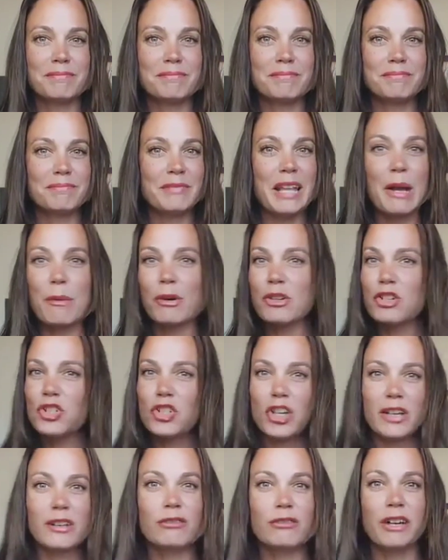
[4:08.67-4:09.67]
They were
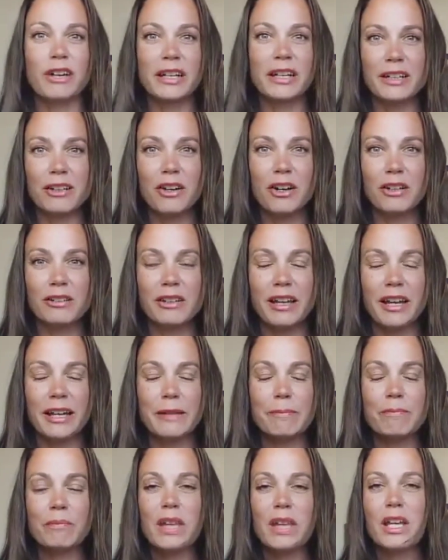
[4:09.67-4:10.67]
just fine in online.
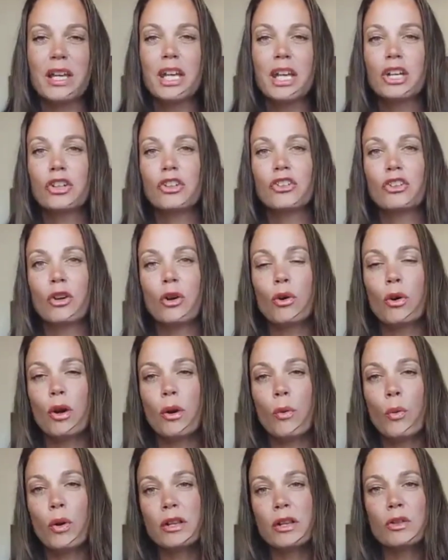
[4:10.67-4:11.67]
So
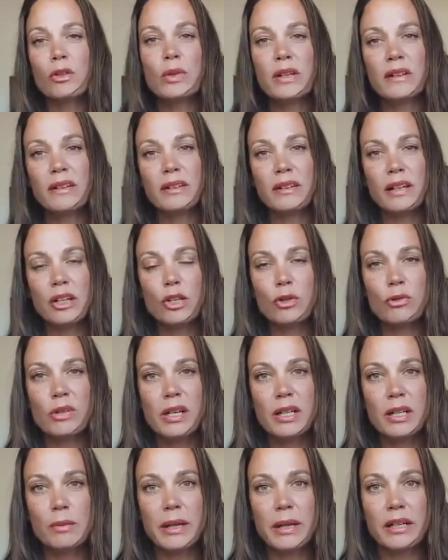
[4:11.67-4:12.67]
one of the reasons I
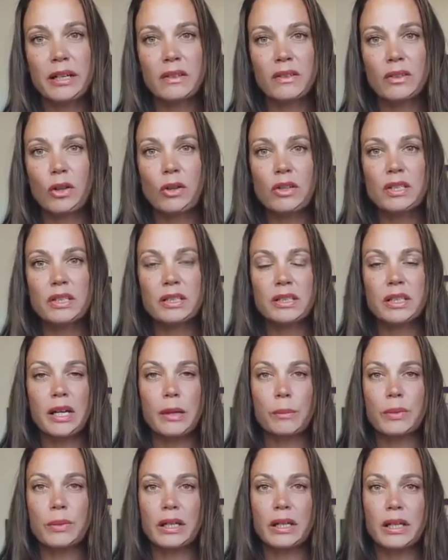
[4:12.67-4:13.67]
created my consulting
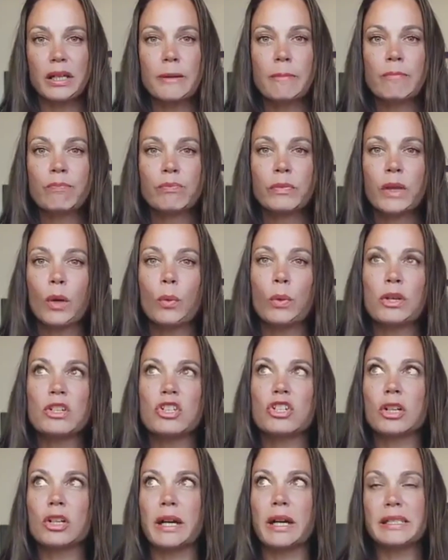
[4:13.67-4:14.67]
company,
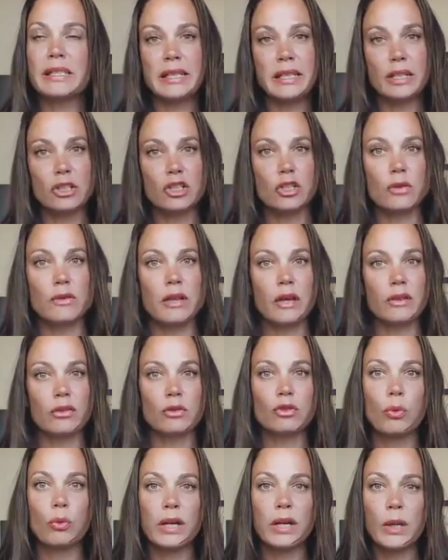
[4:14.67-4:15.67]
which I did in
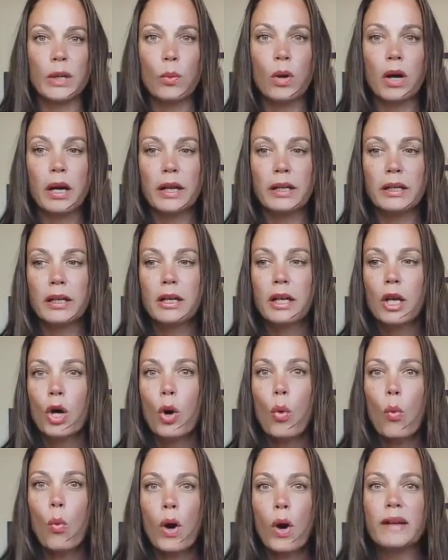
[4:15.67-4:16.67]
2021,
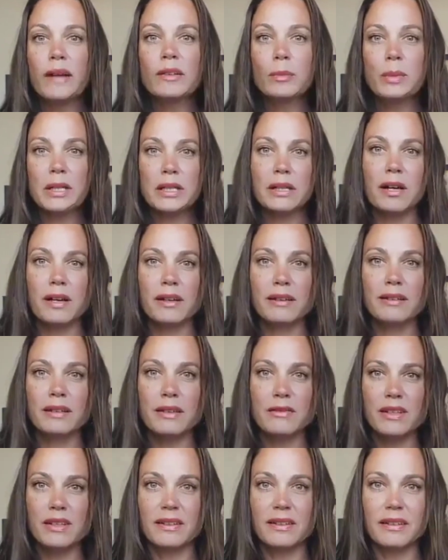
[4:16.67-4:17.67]
was because
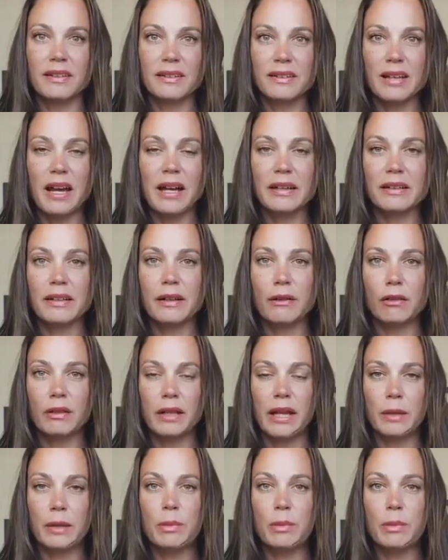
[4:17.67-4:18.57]
of this exact thing.